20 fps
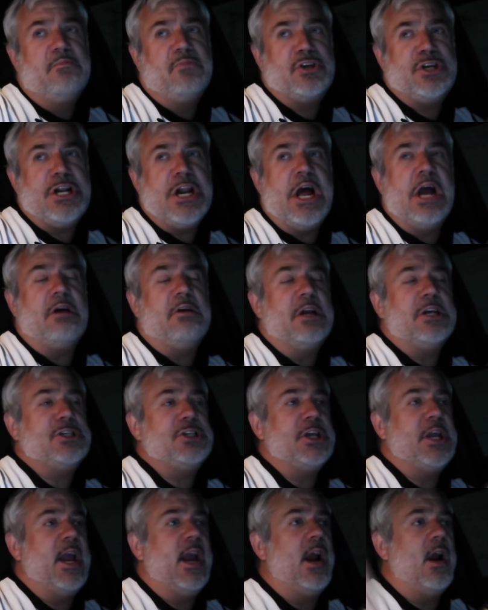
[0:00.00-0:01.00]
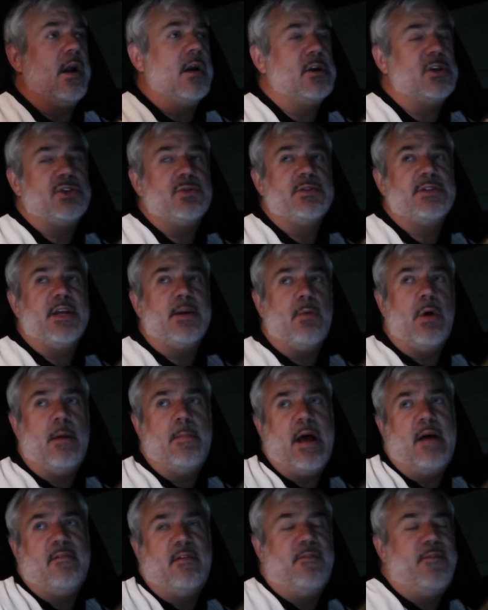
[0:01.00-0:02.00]
She didn't act like she cared. She was like, well,
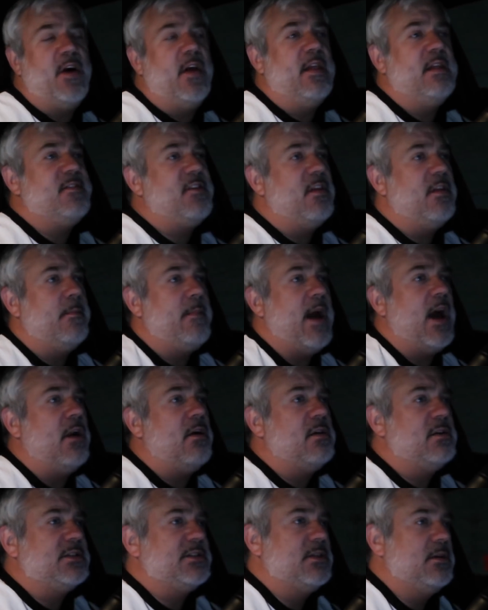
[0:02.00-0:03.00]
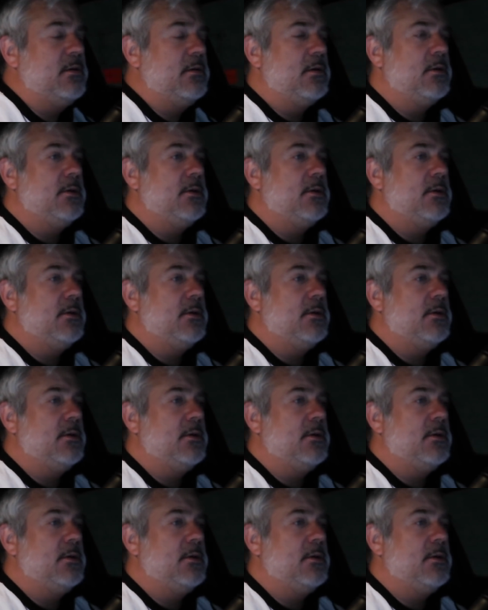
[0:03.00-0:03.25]
I'm having fun. That's all that matters.